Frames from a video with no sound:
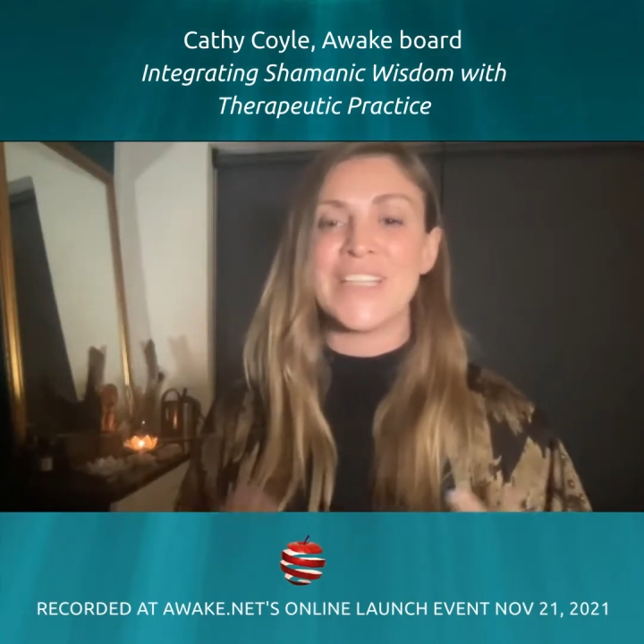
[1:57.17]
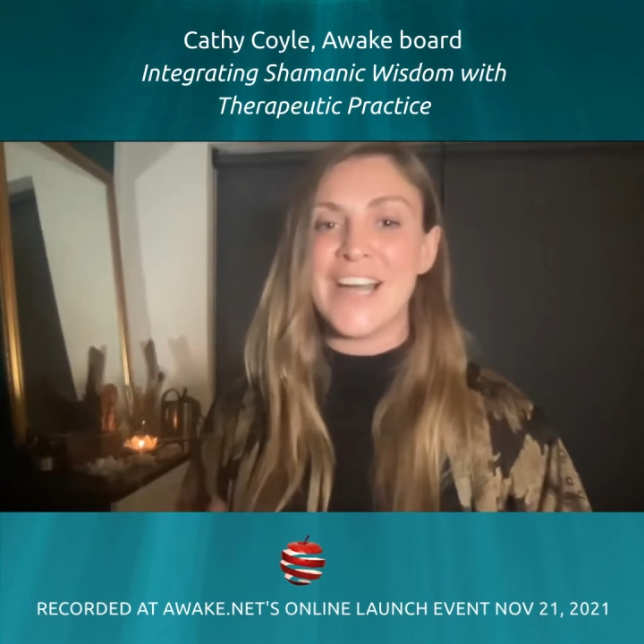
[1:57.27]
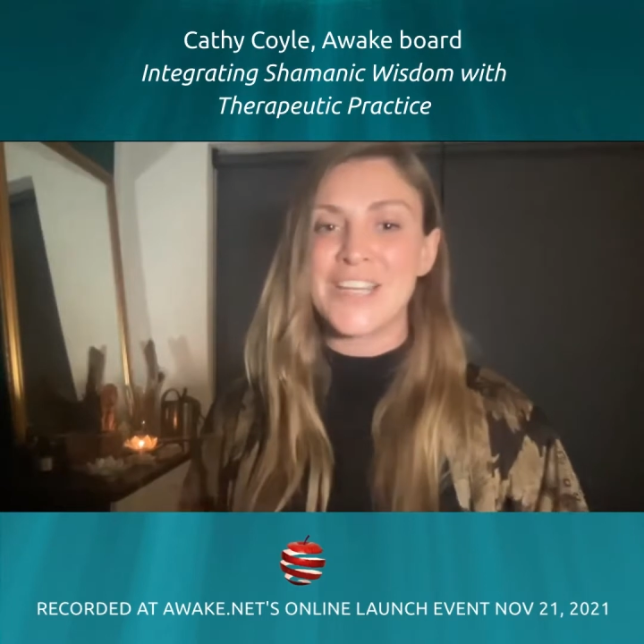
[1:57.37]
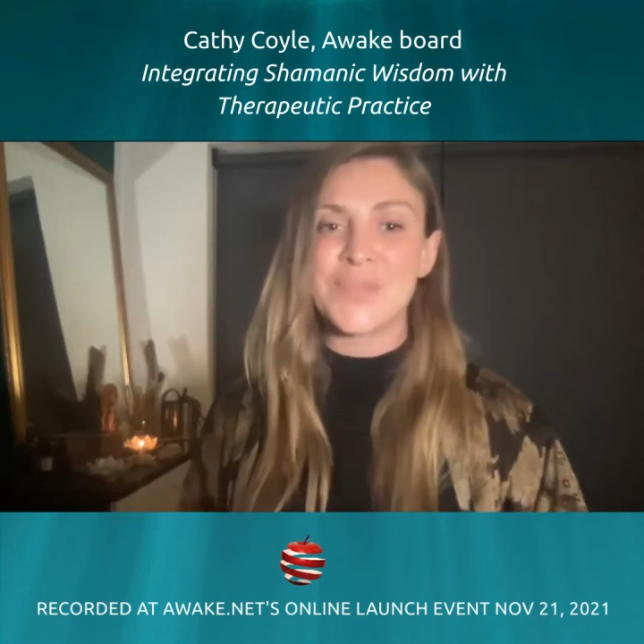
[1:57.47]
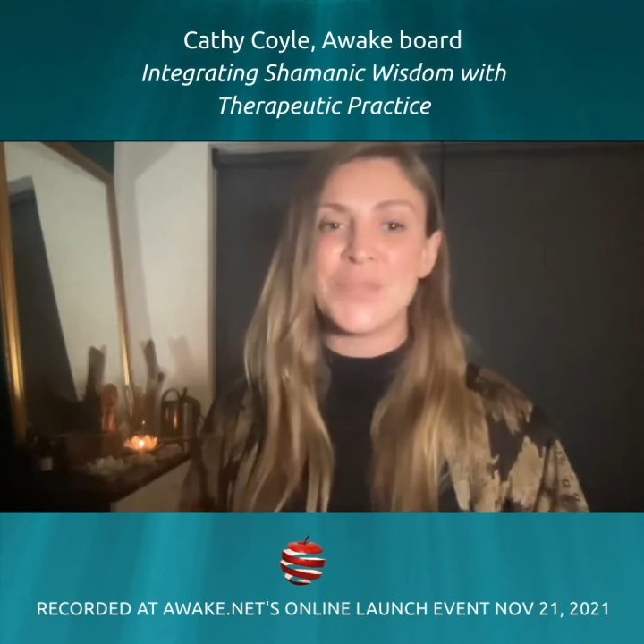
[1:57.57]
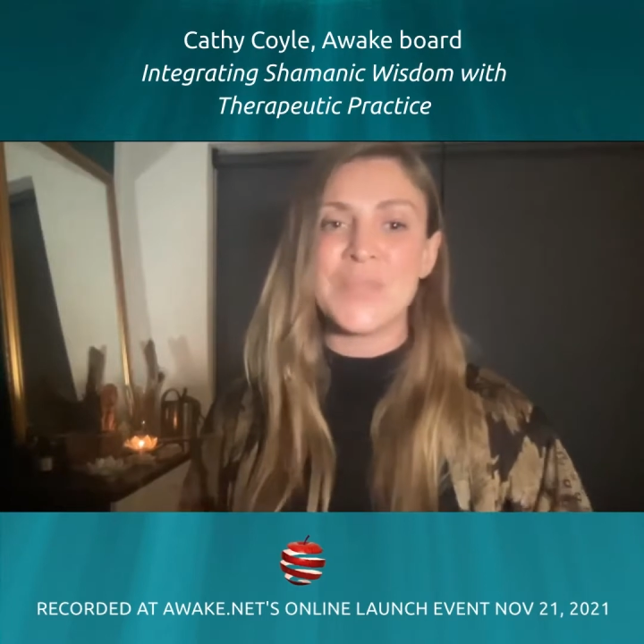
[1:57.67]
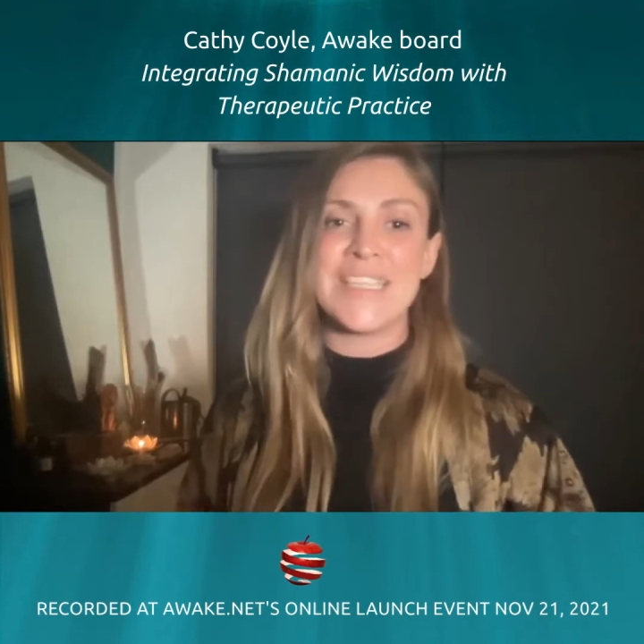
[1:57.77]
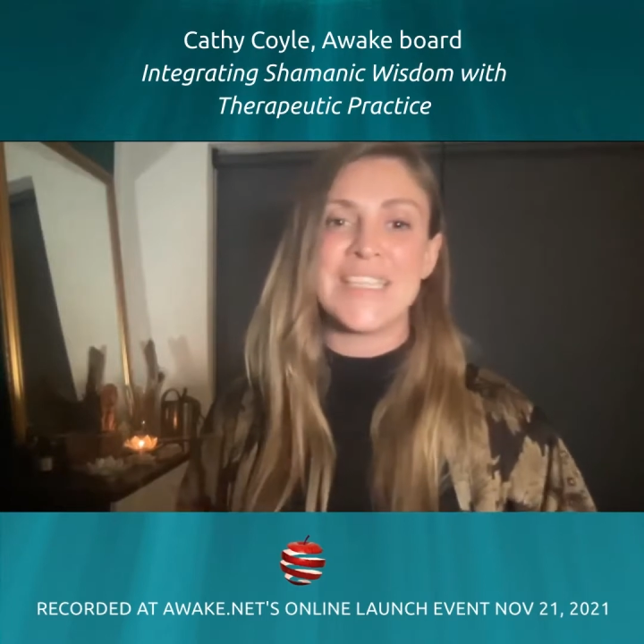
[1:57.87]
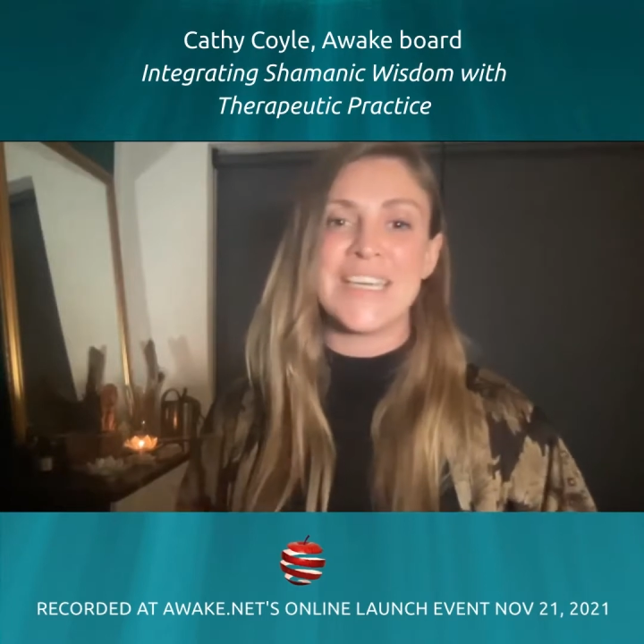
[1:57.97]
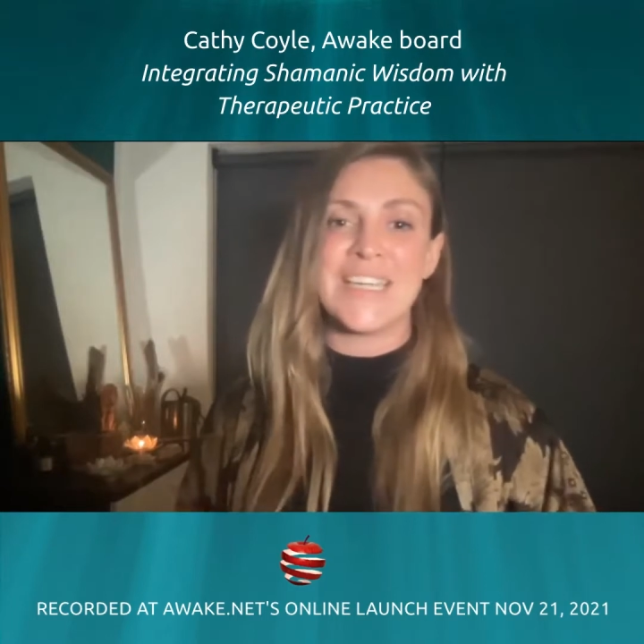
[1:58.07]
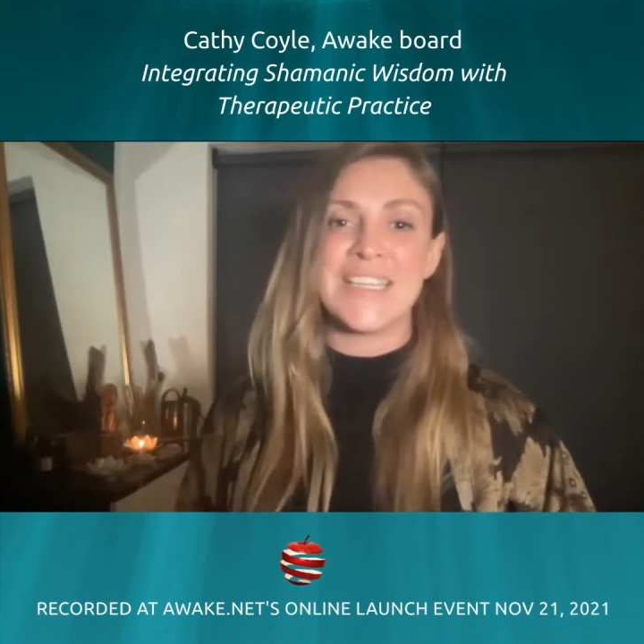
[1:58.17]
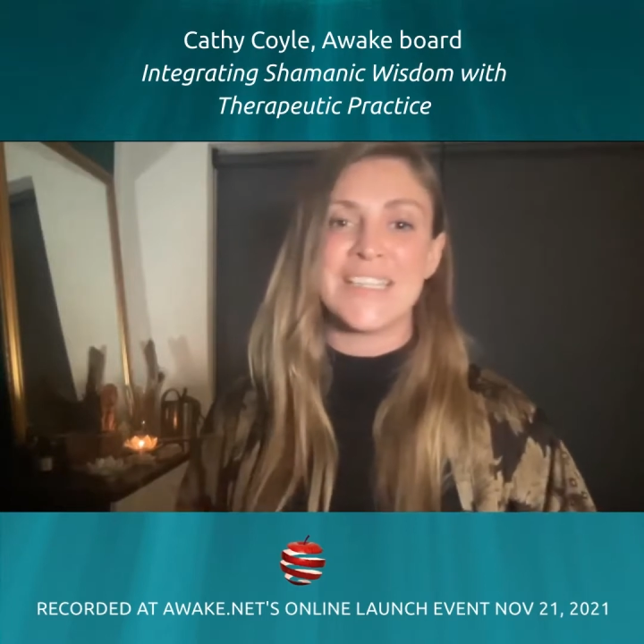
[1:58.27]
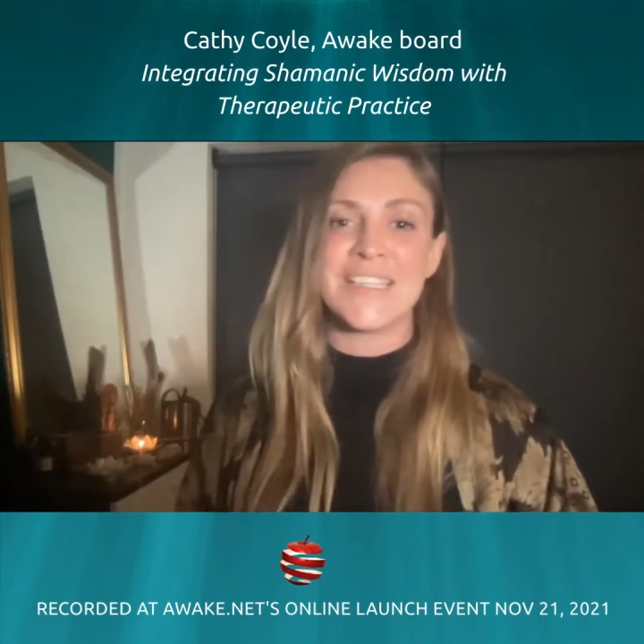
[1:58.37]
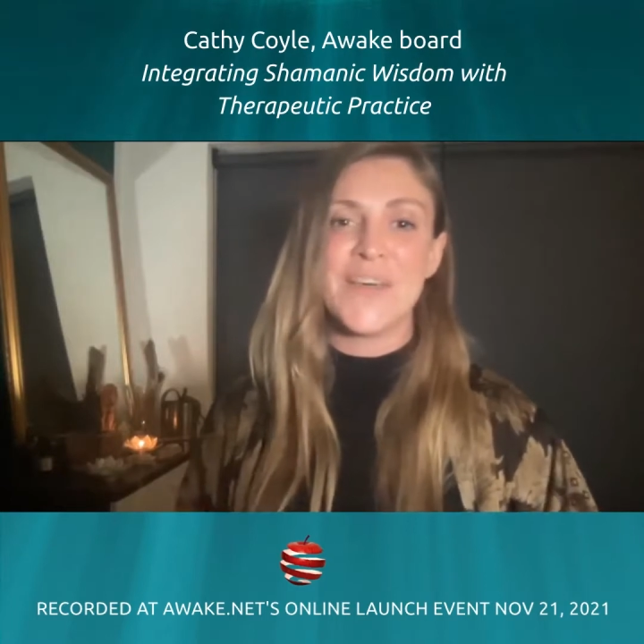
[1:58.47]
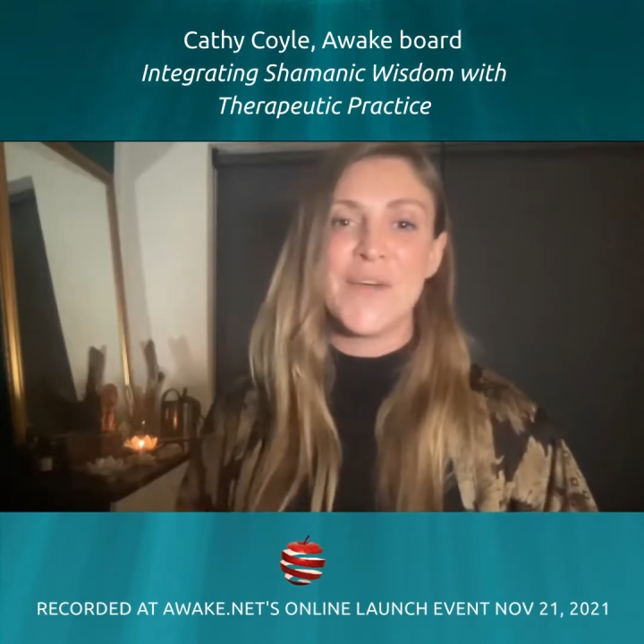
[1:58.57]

and Lakshmi, and